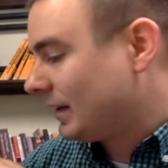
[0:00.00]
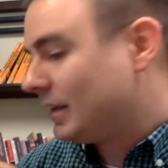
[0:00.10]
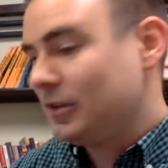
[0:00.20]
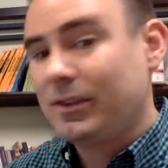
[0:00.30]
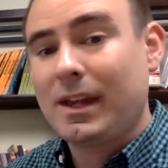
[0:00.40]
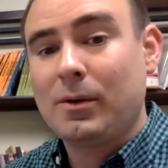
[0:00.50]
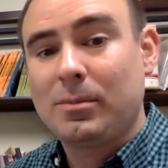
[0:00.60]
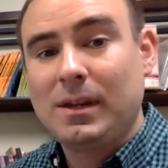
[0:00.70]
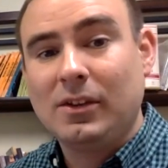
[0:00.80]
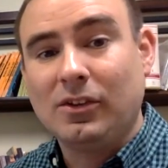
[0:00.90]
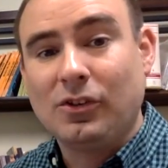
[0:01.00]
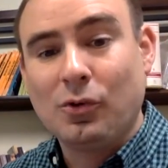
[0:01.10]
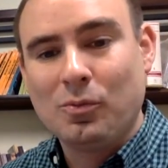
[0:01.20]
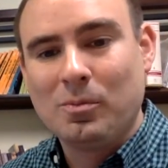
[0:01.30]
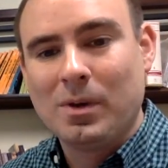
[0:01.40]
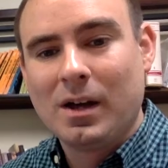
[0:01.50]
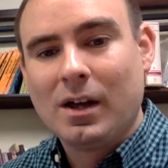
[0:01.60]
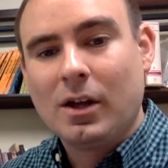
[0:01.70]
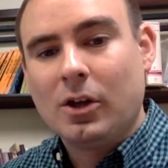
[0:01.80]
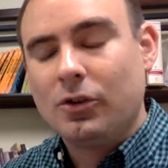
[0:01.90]
Can you say with me, zoom?
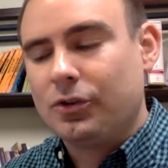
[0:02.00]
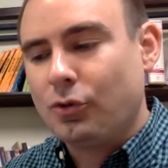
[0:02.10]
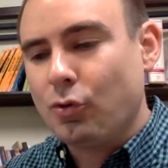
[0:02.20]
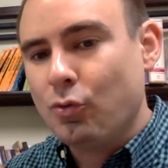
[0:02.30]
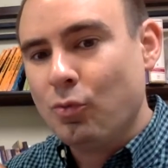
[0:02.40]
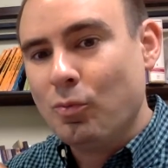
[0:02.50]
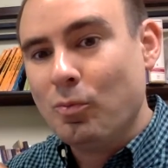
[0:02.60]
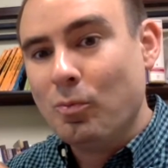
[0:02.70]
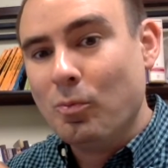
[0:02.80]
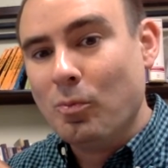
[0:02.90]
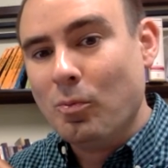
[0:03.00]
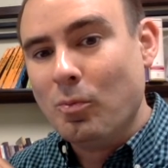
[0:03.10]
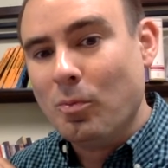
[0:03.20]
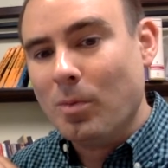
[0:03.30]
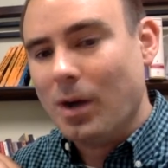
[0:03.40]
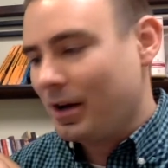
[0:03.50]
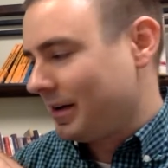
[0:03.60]
Zoom.